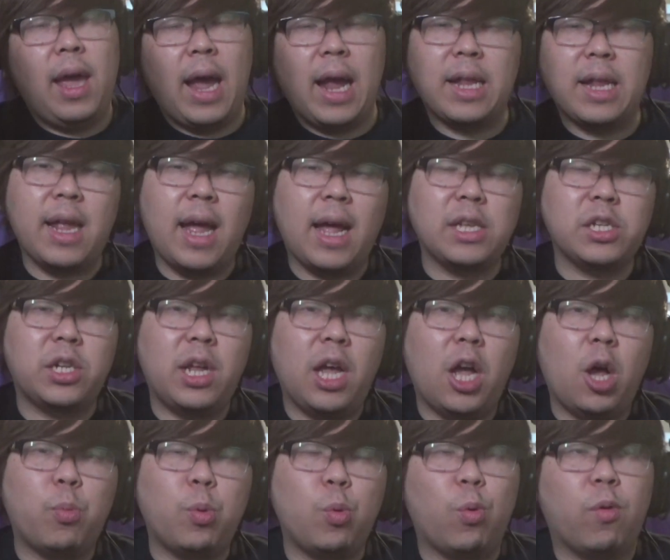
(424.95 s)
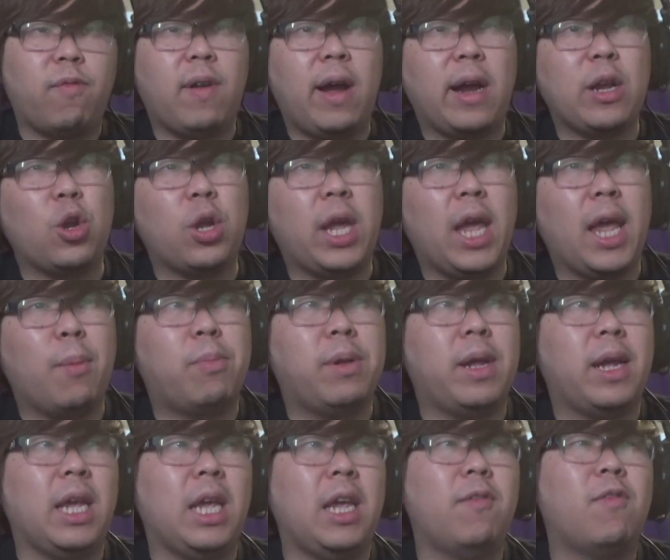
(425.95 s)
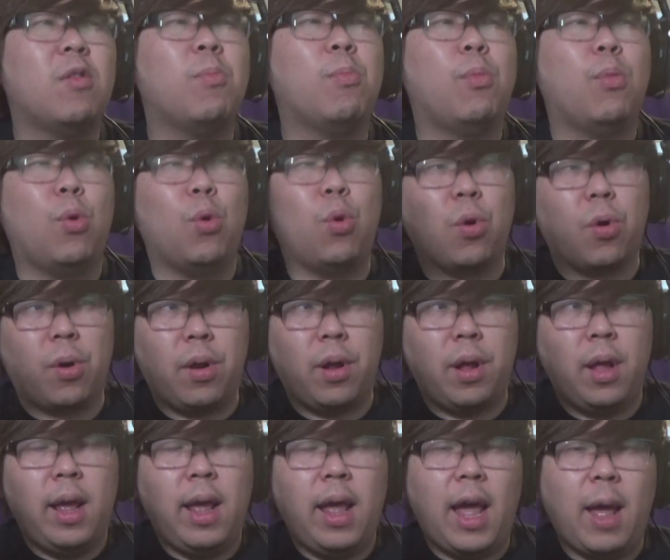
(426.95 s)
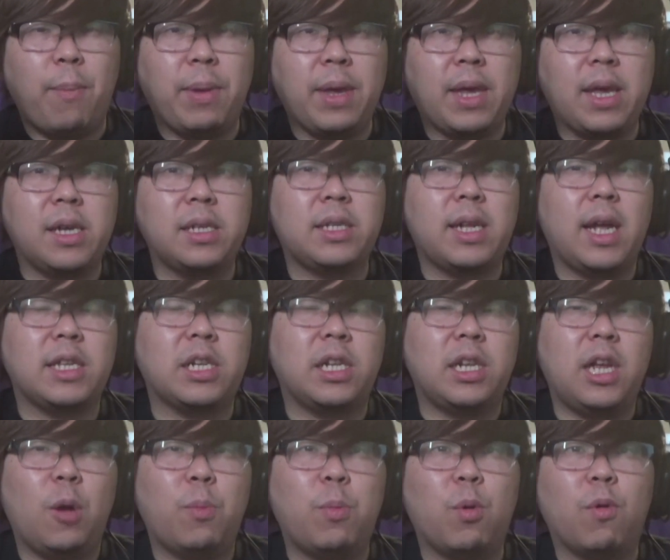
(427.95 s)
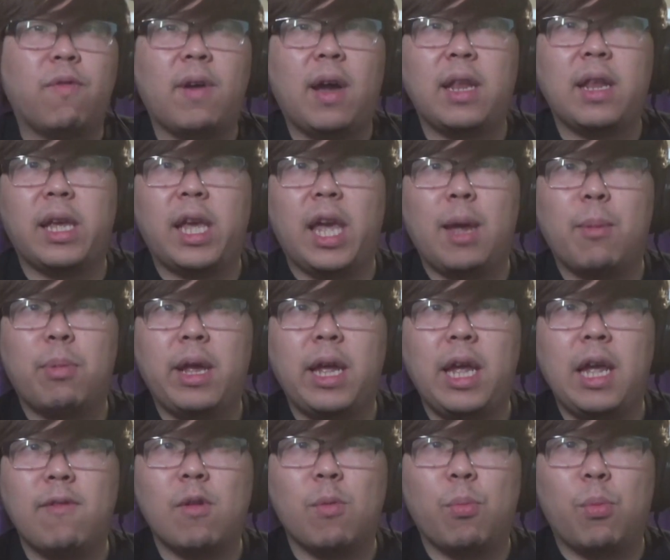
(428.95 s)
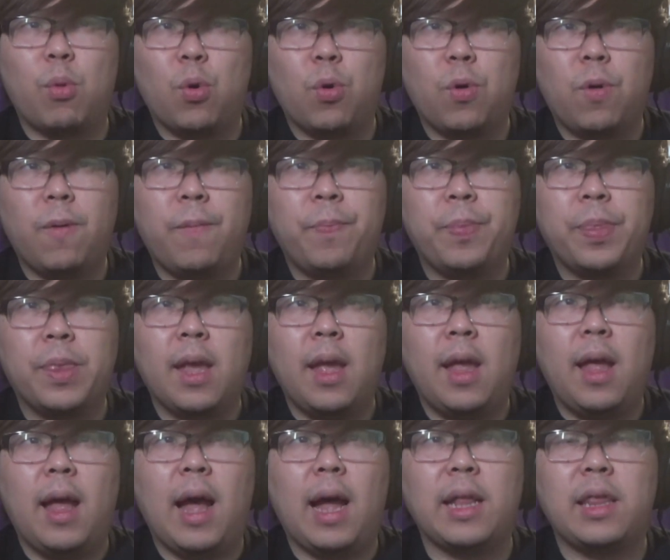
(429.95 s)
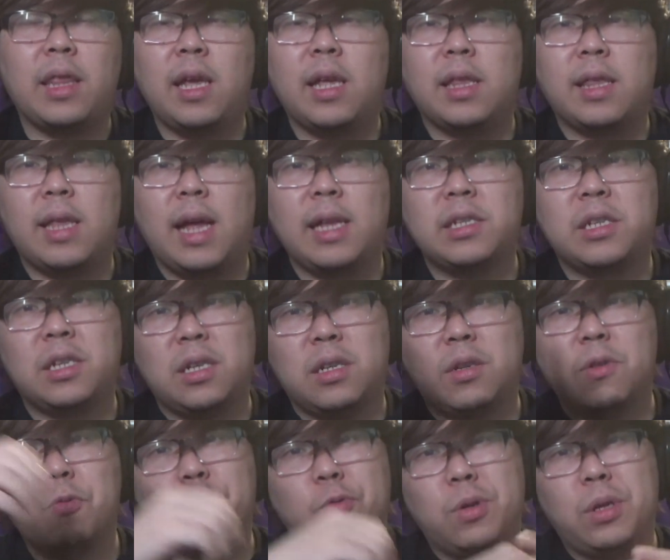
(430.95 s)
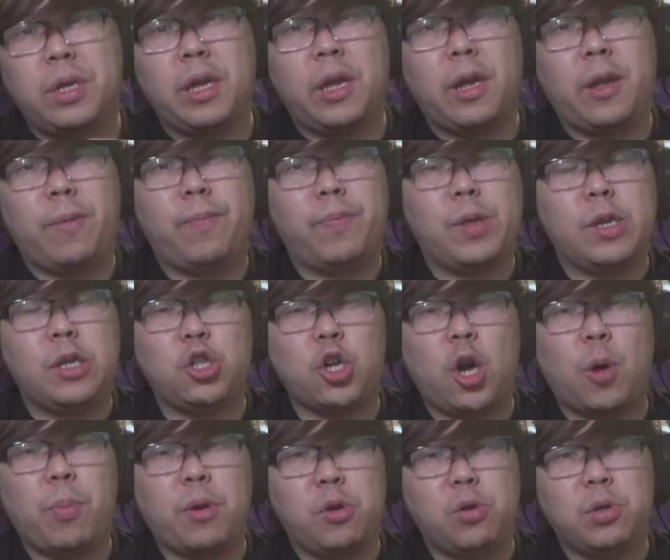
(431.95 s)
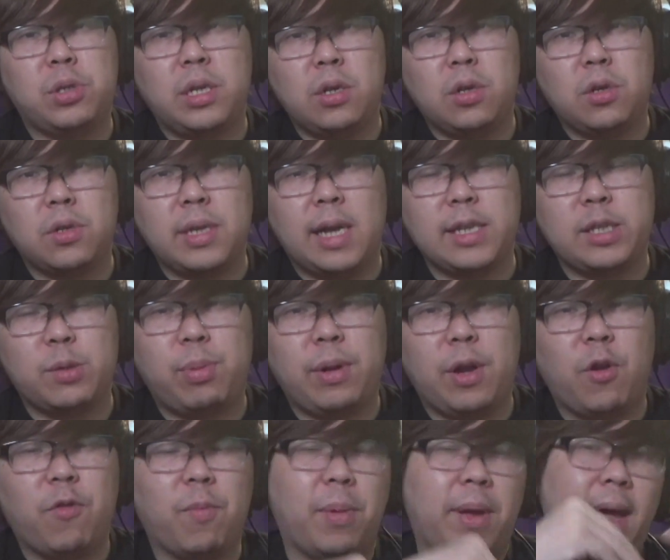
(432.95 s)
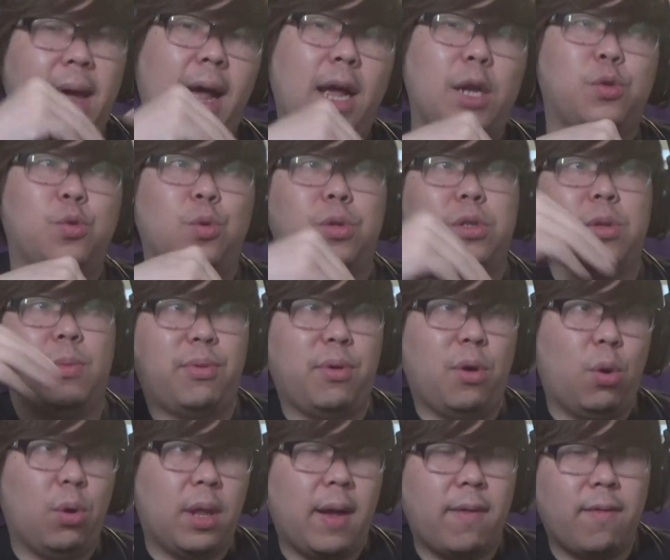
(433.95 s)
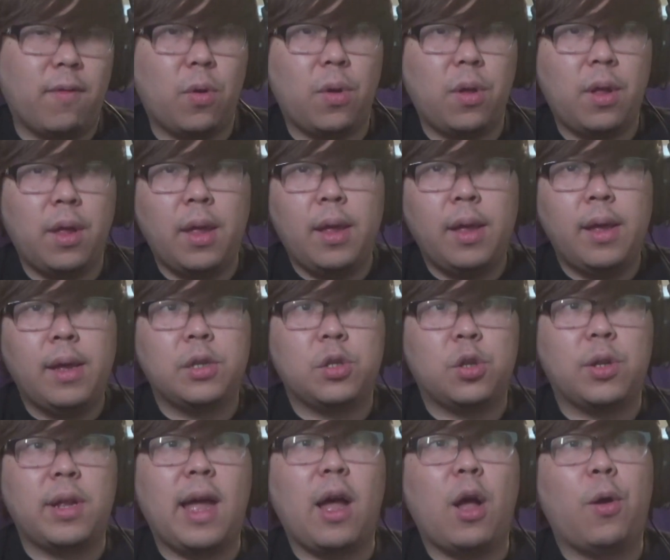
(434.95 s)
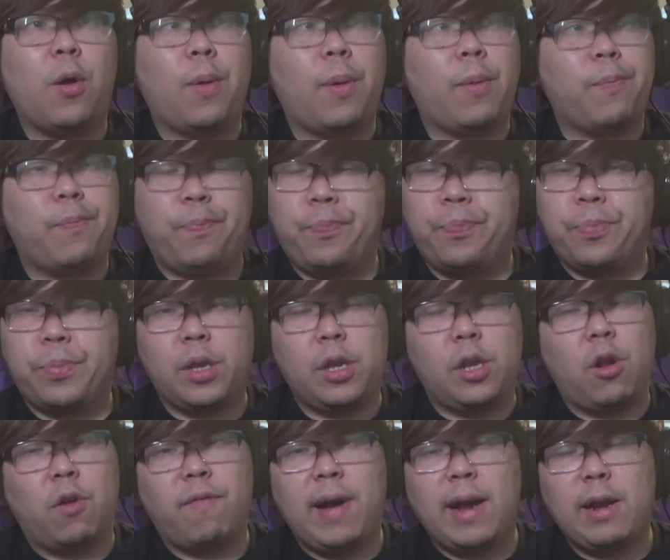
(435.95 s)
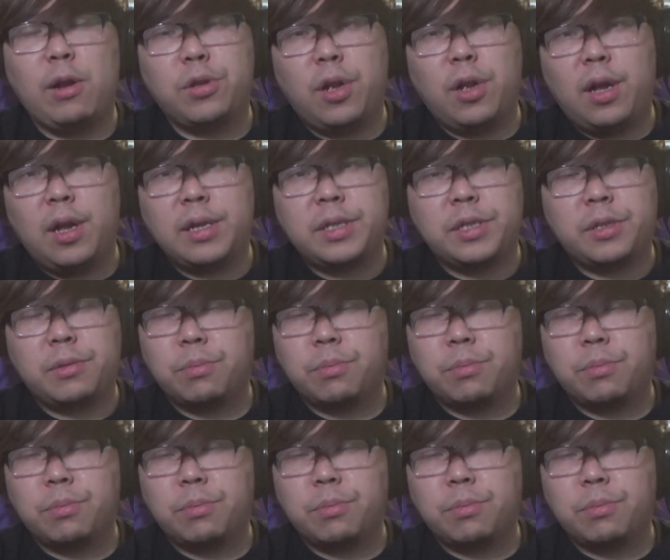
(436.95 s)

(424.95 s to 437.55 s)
And that's gonna help you refine your gameplay even more. And because that's gonna help you refine the gameplay even more, I think that's gonna really sharpen your skills as a player from casual to pro level. So now final thoughts.